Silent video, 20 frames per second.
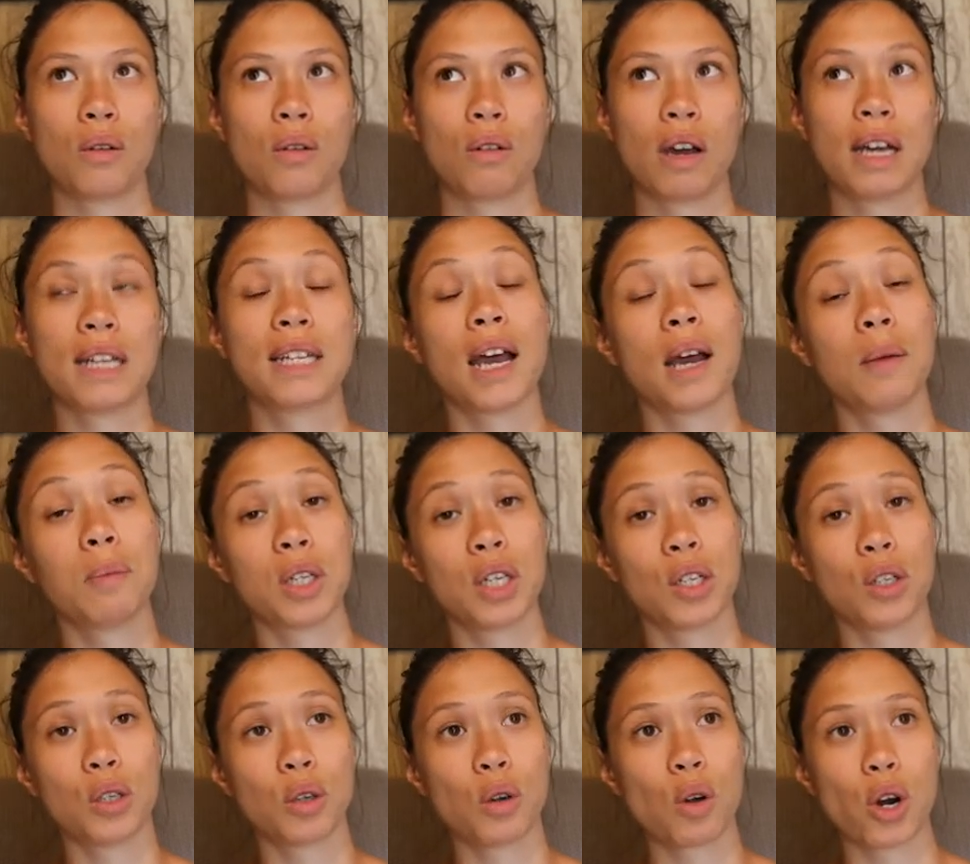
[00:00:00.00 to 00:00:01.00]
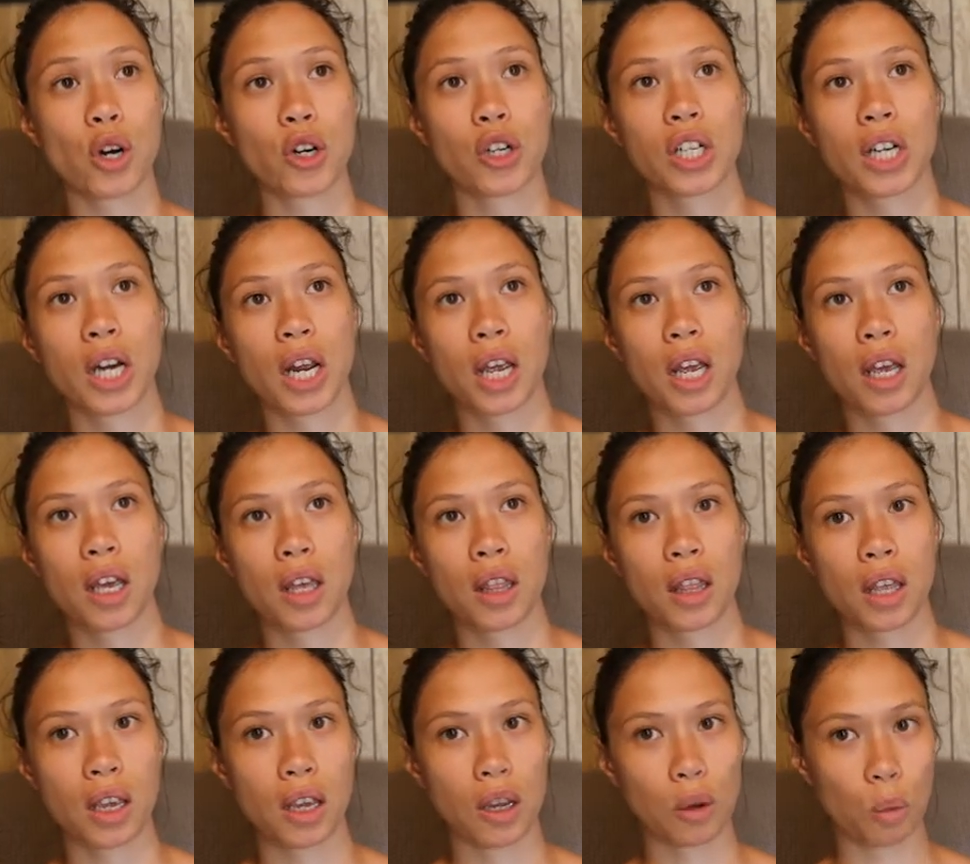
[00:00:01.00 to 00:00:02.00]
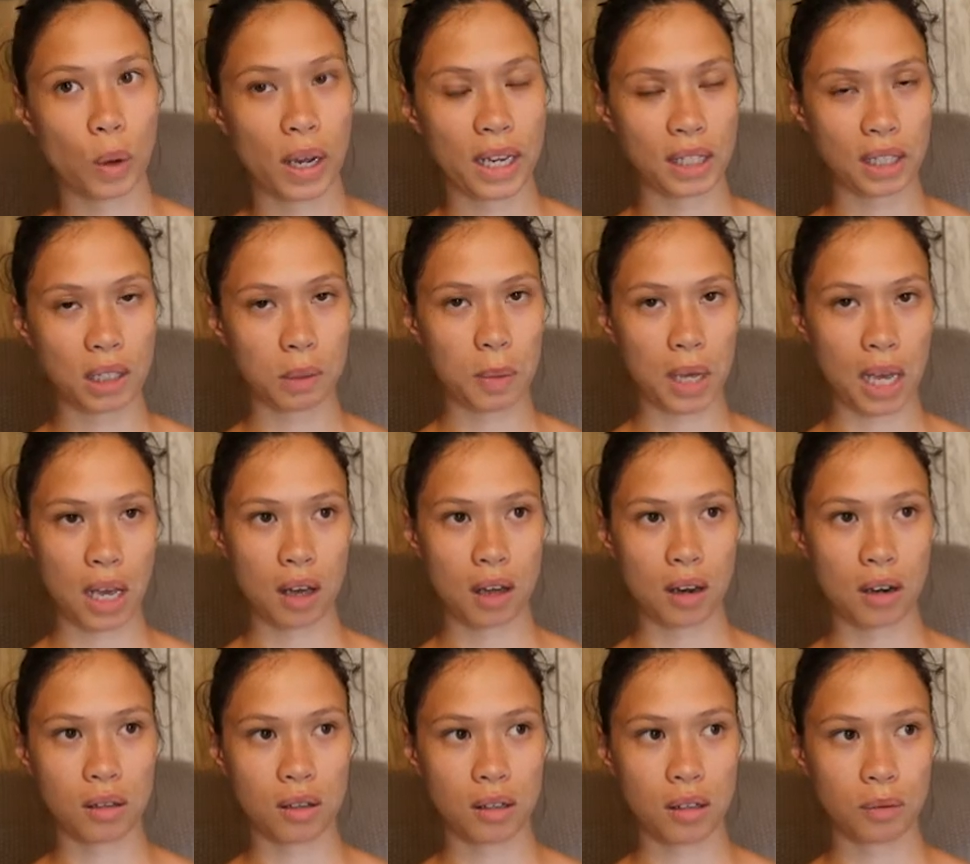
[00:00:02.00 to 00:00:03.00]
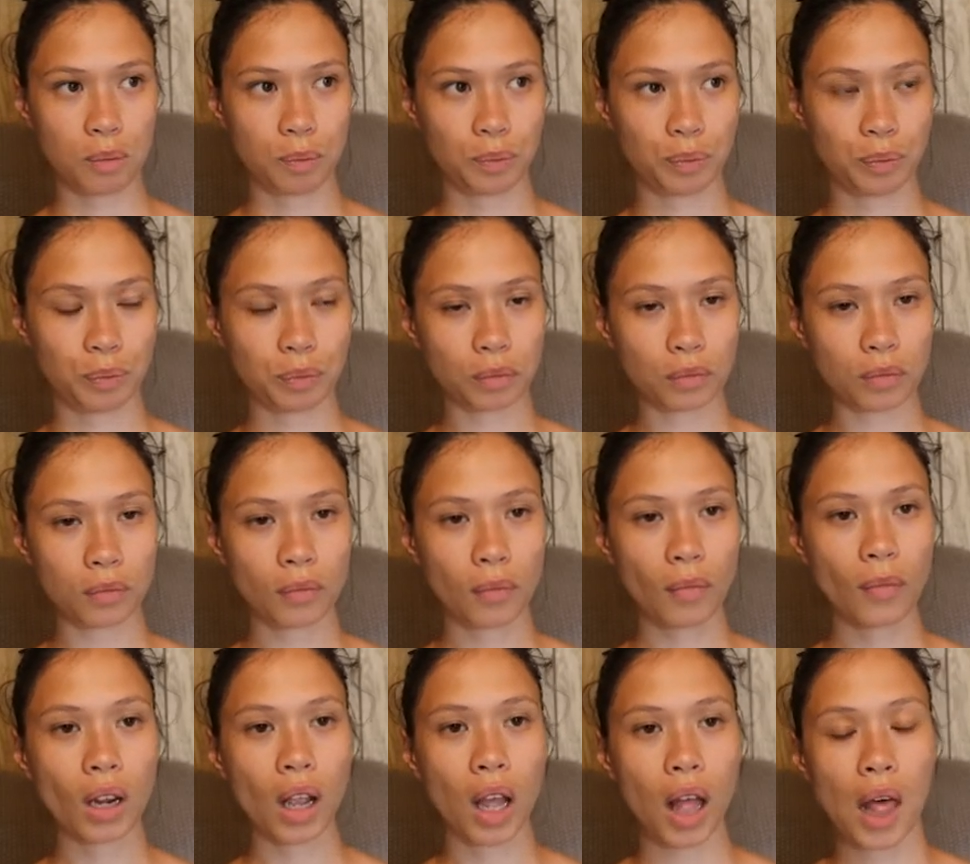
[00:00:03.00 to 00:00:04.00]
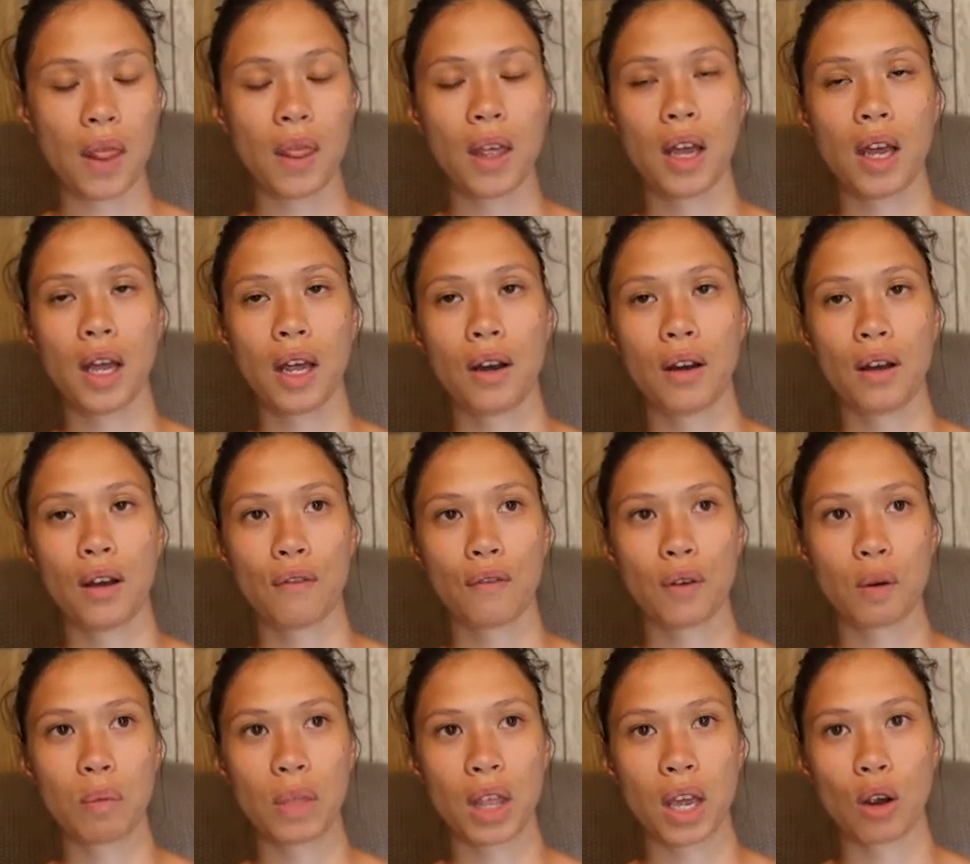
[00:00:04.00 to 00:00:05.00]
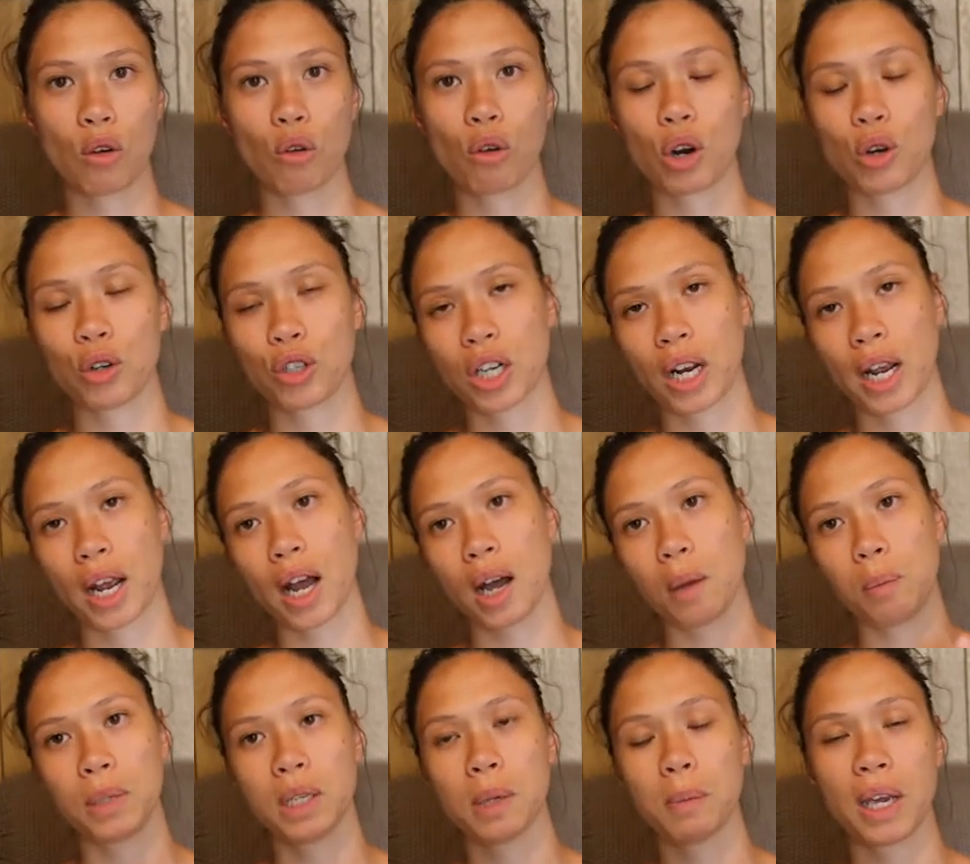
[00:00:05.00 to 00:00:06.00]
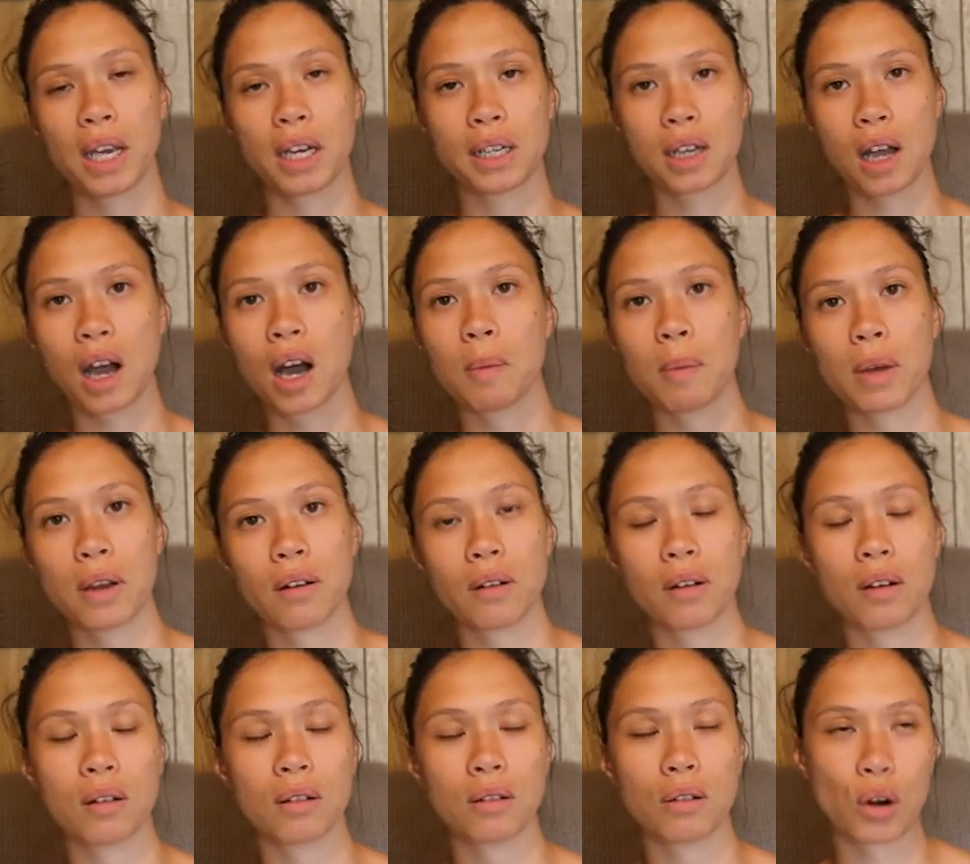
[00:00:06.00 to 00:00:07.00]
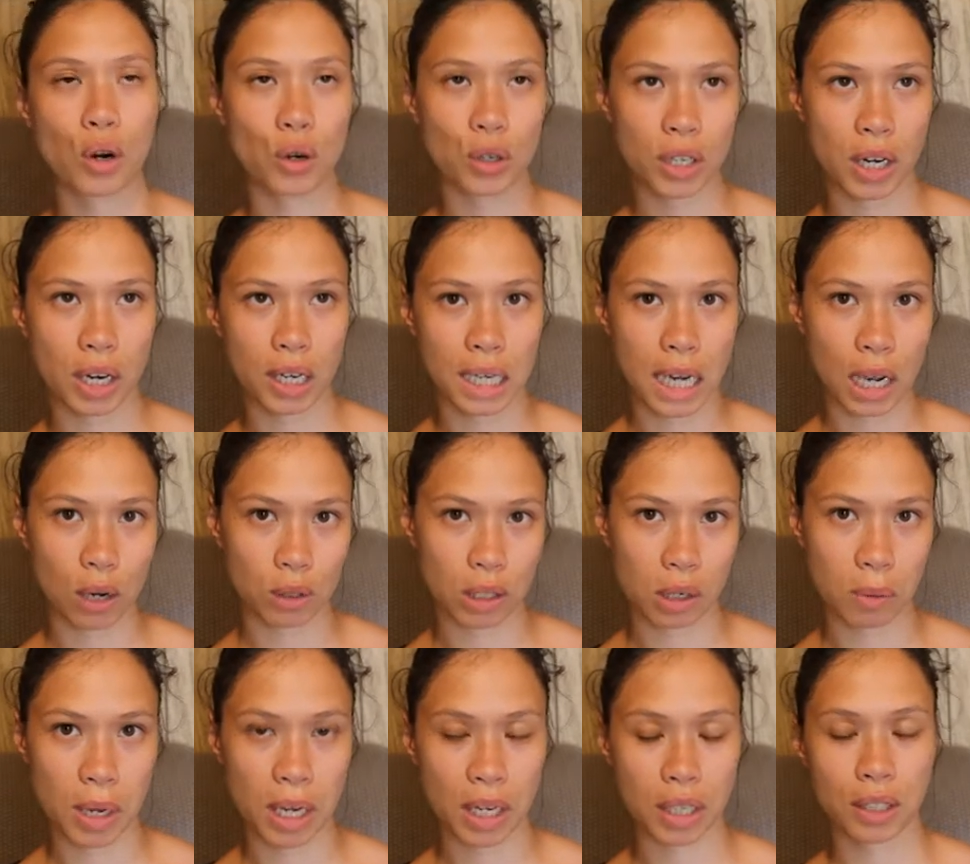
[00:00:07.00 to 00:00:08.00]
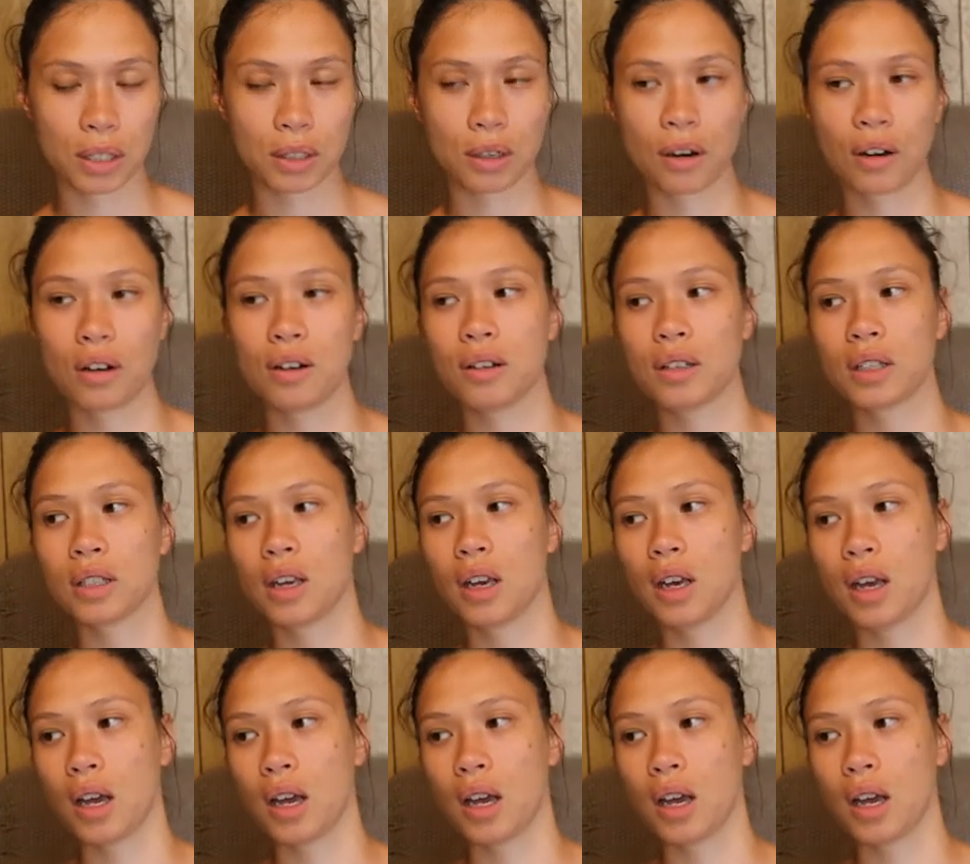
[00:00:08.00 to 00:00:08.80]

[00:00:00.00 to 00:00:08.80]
attempted to crochet the waistband, and then from there crochet up to make a top and crochet down to make a skirt.